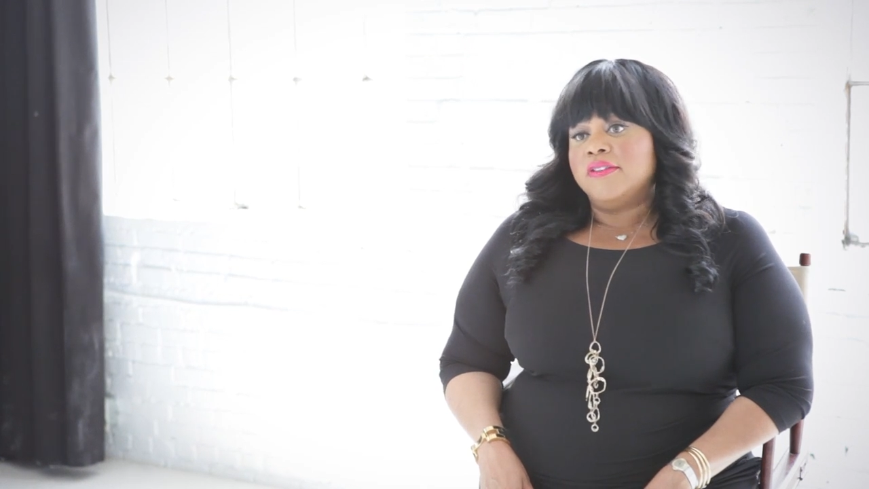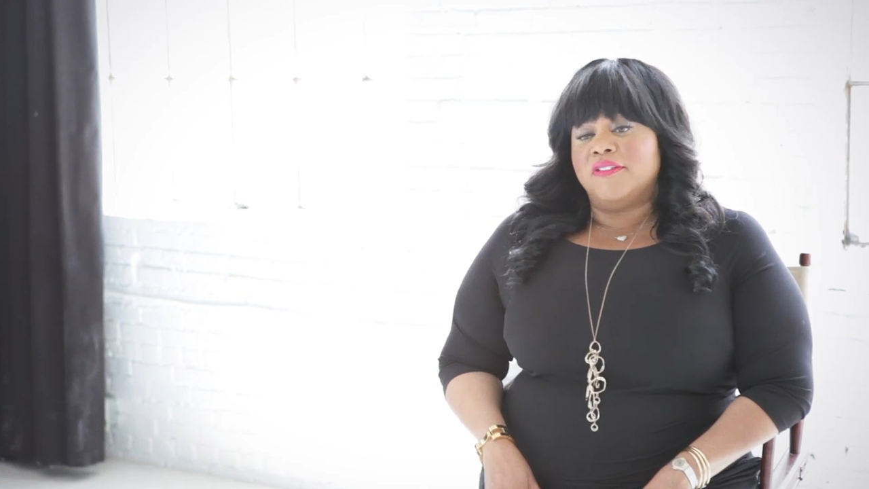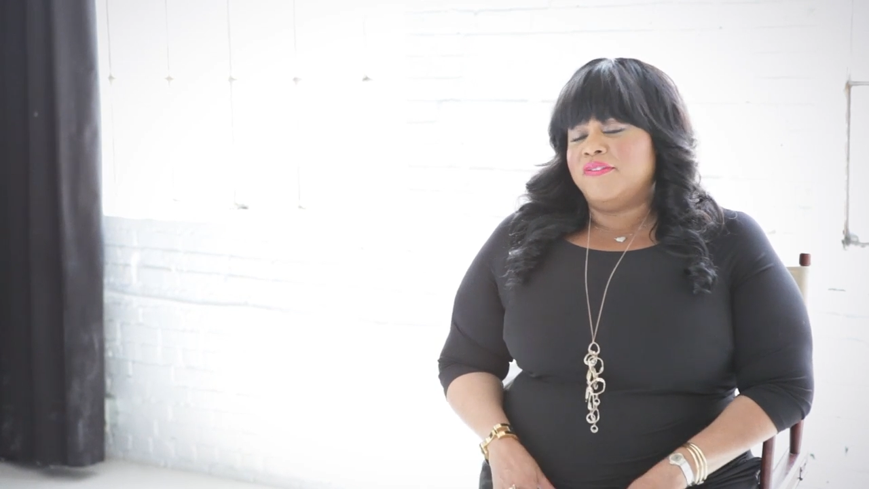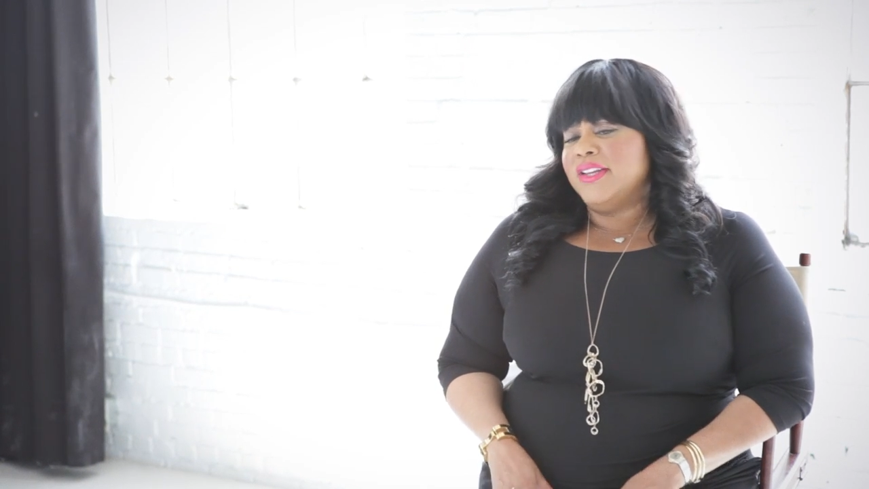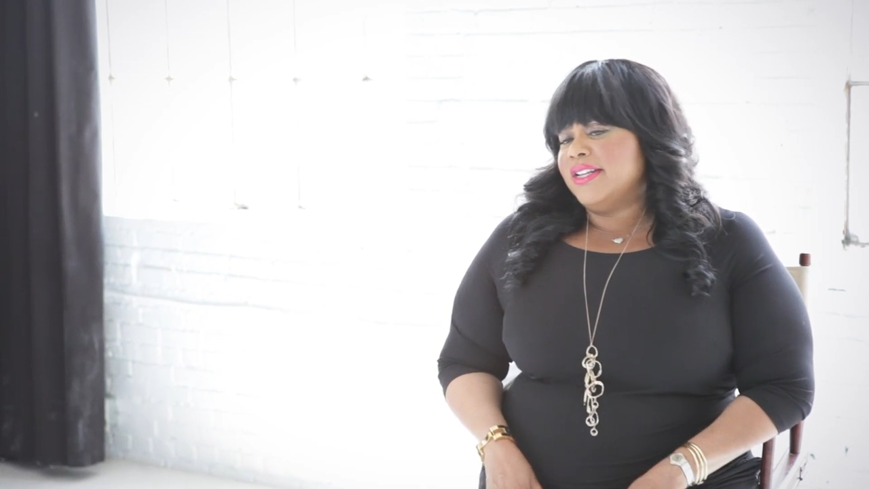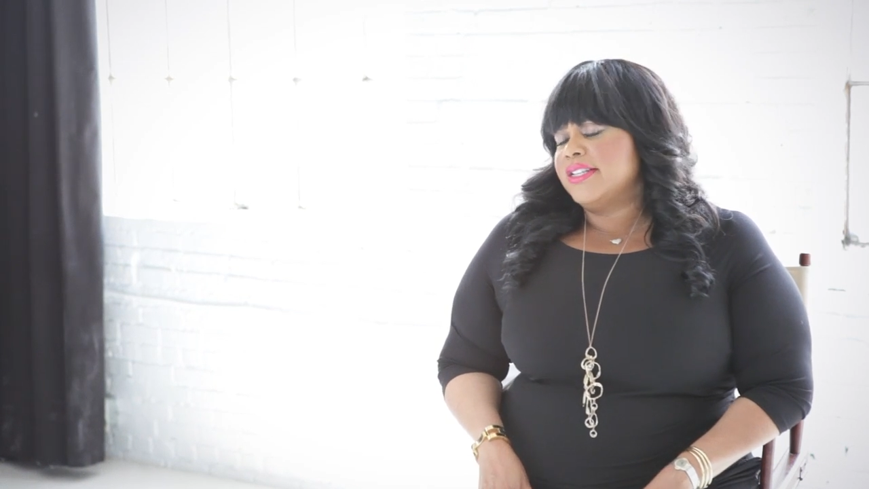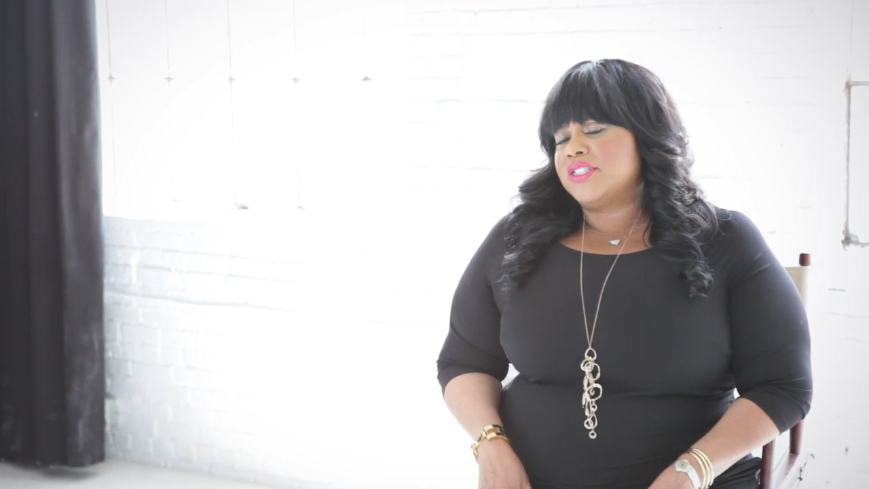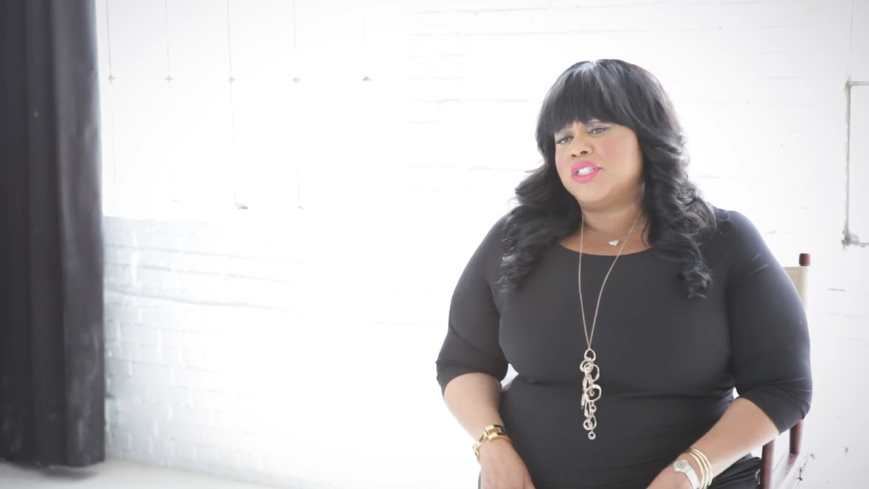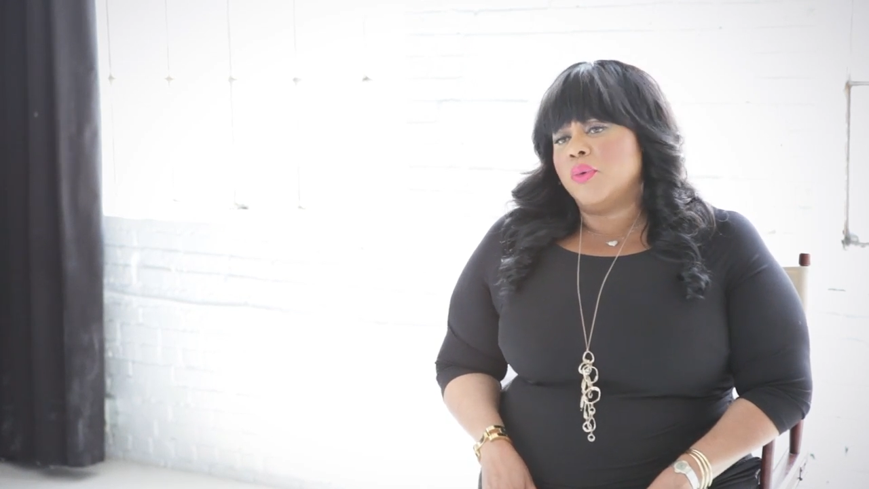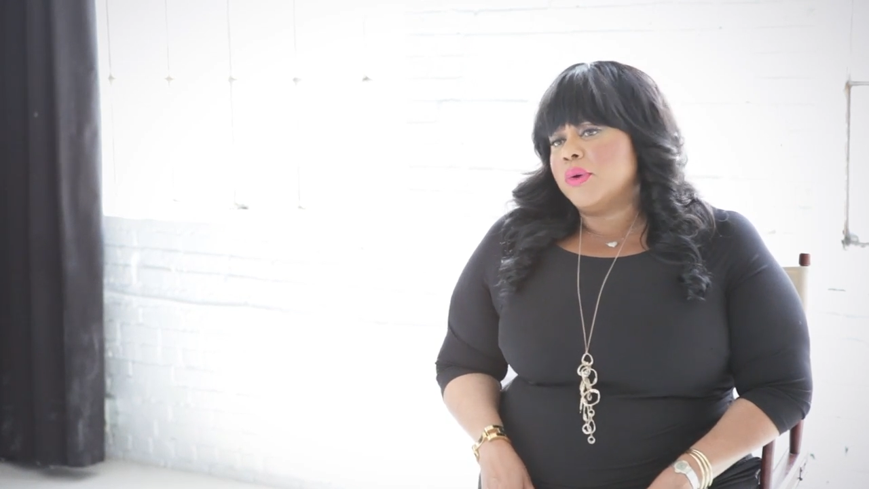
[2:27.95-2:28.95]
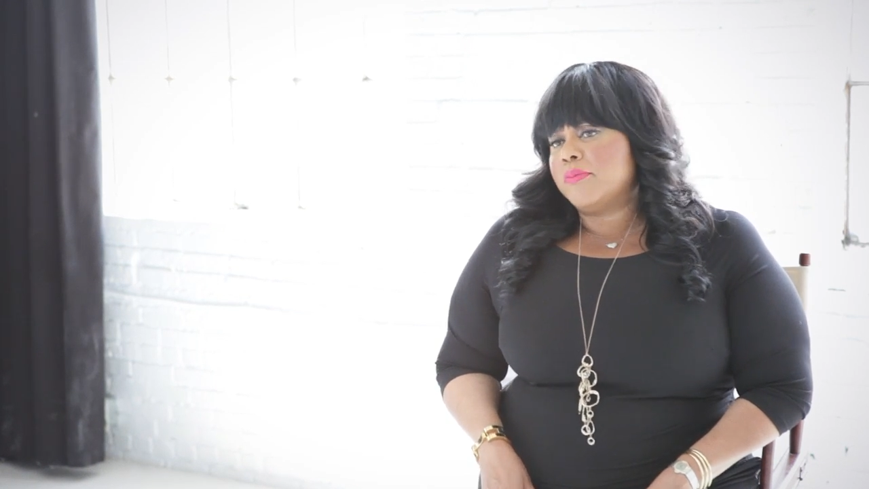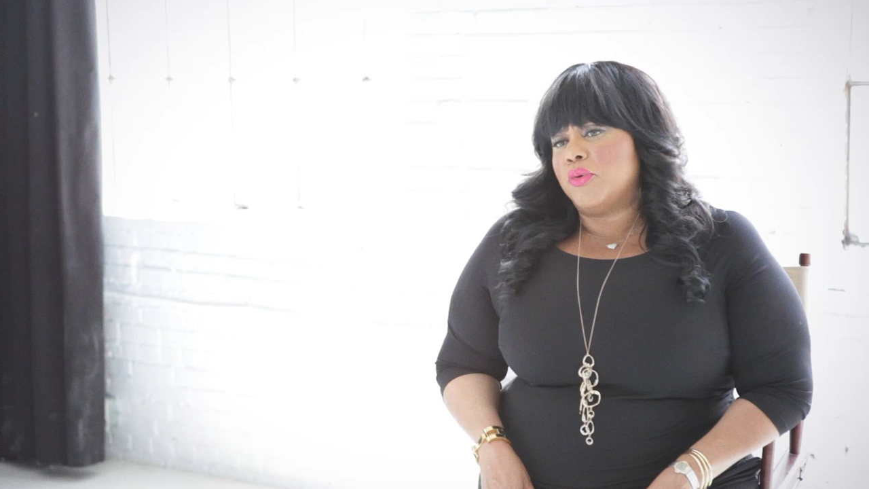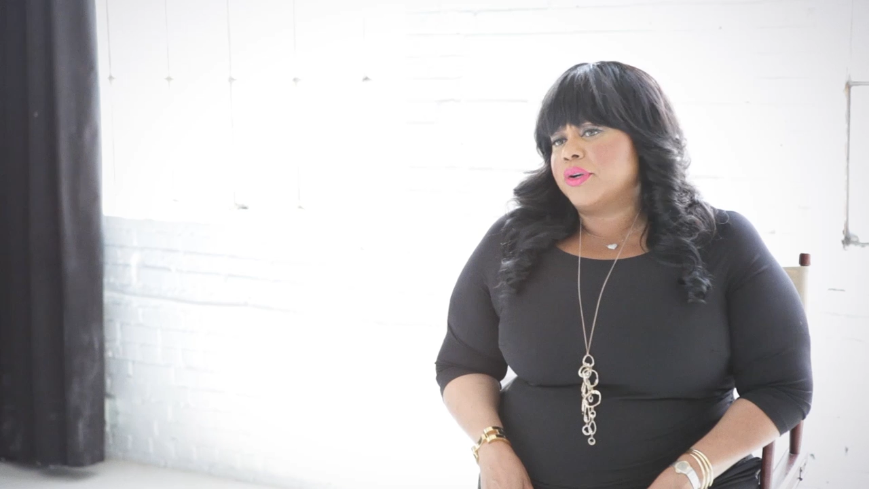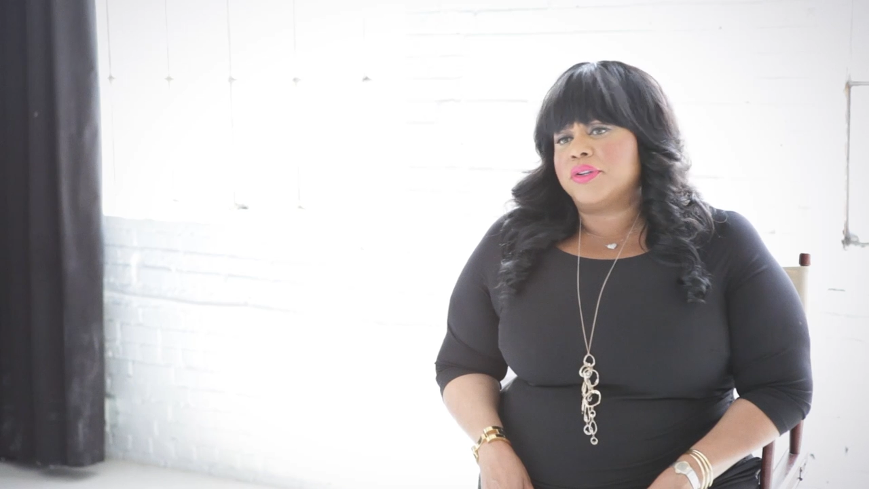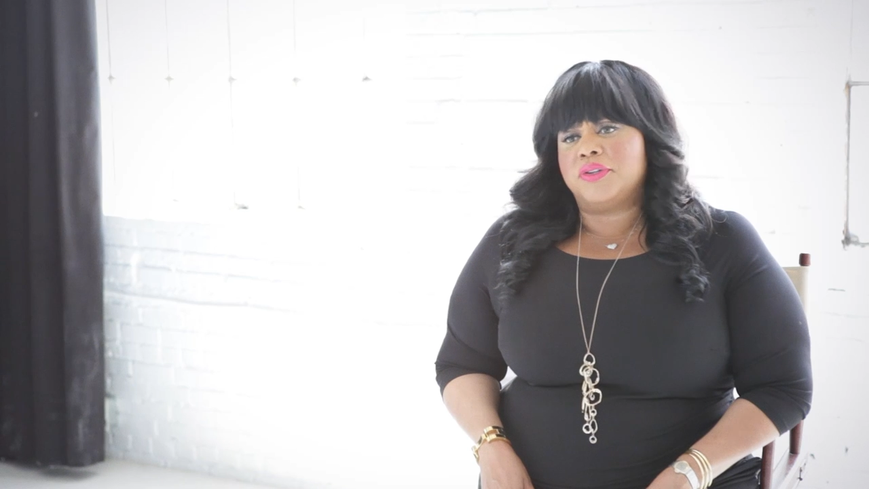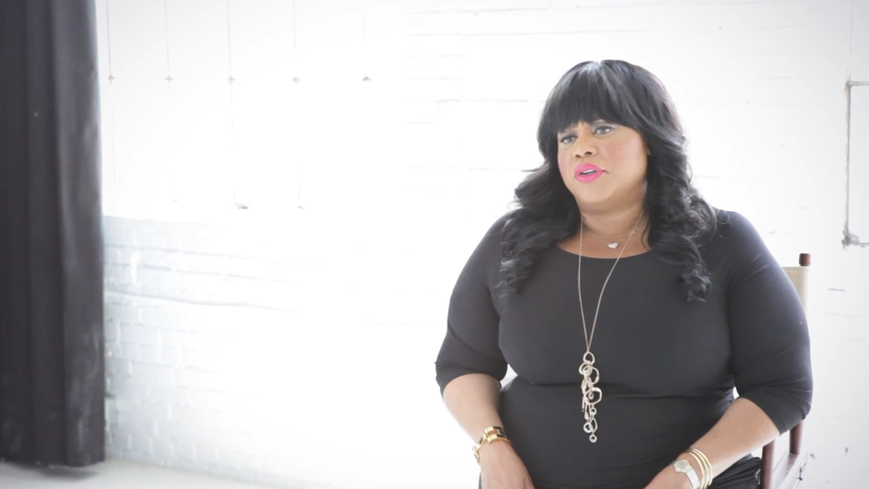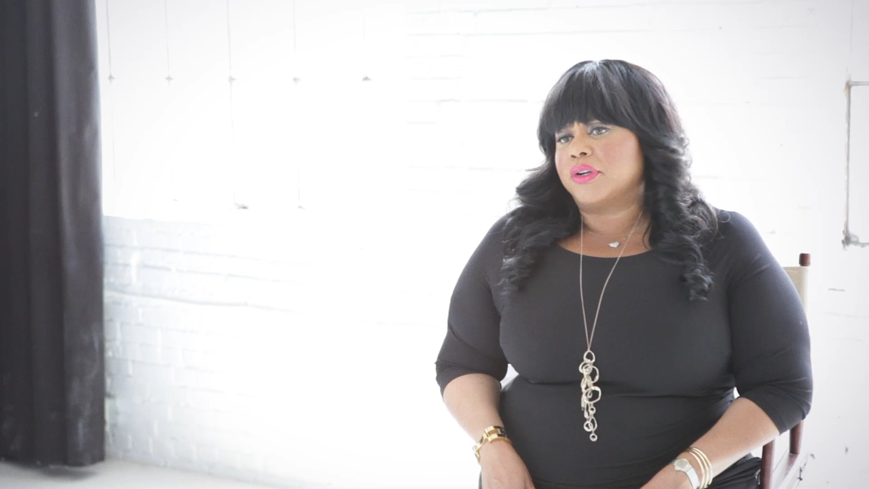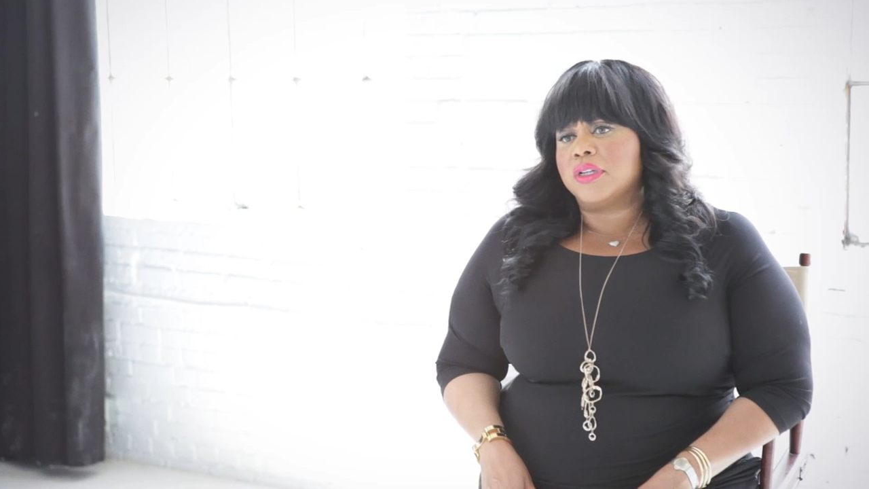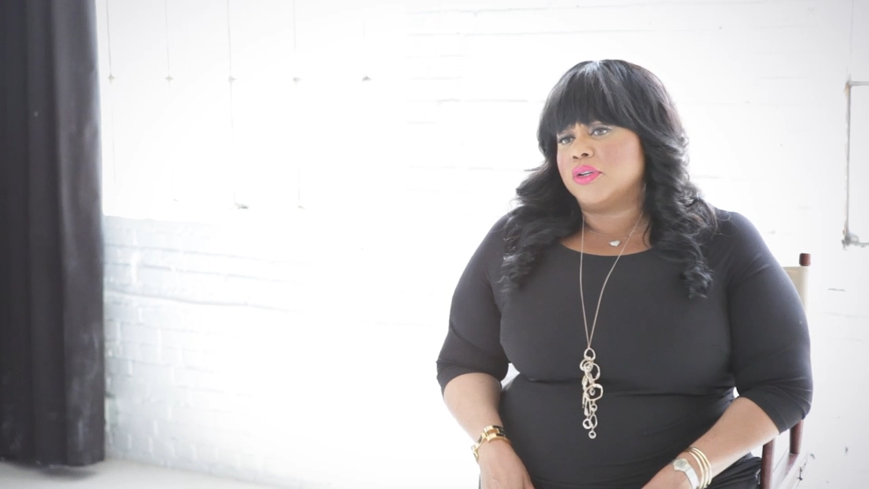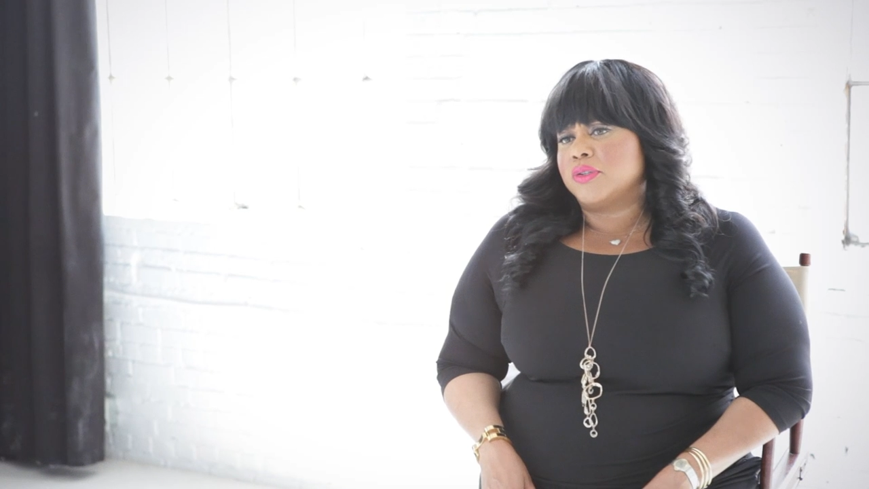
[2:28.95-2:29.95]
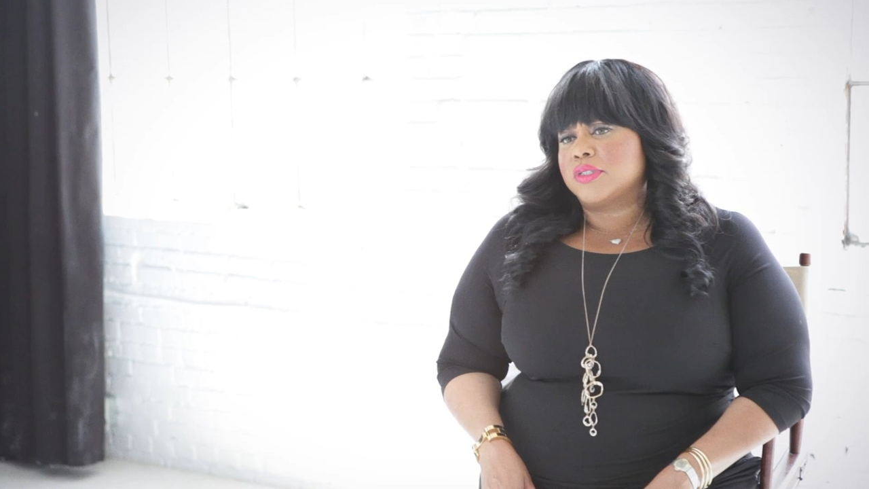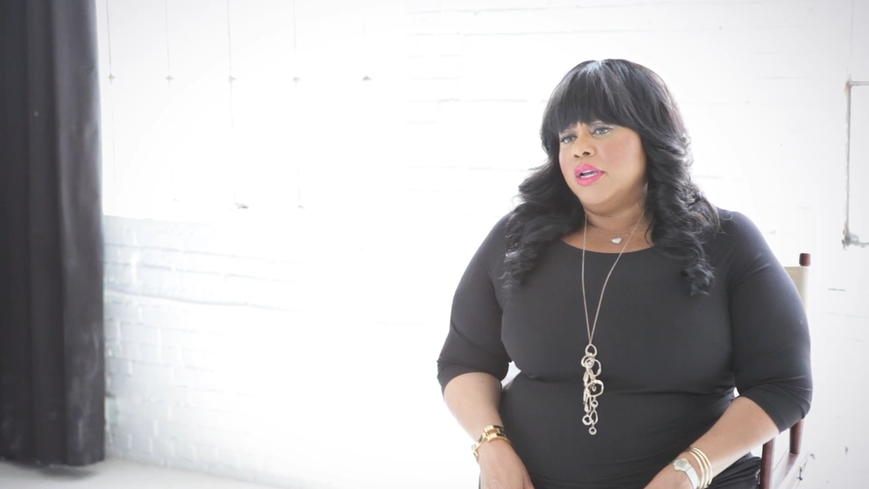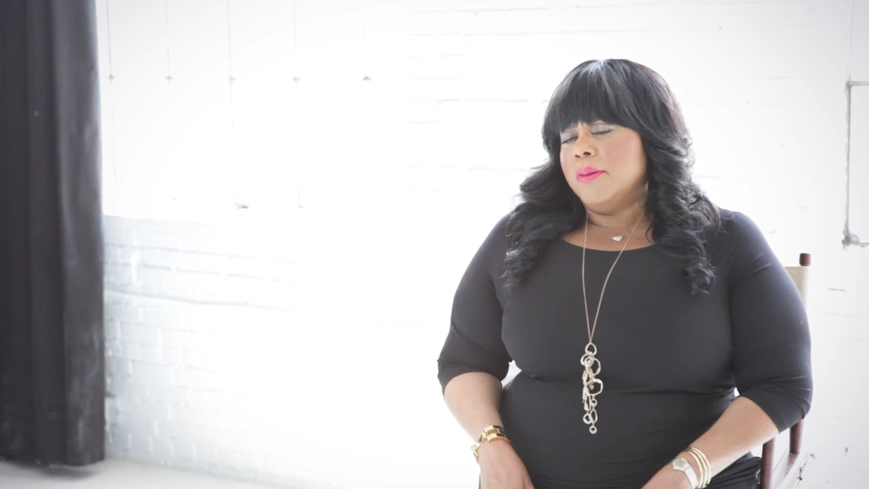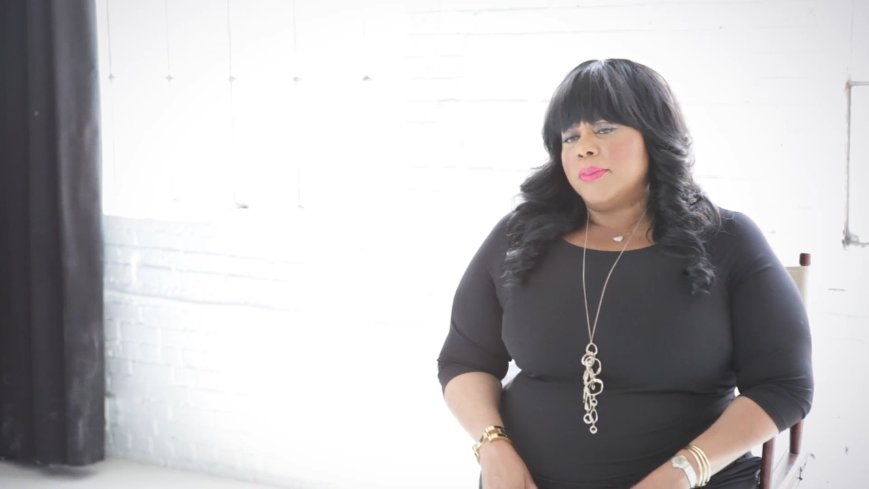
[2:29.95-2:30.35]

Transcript: The fit is so important in your clothes,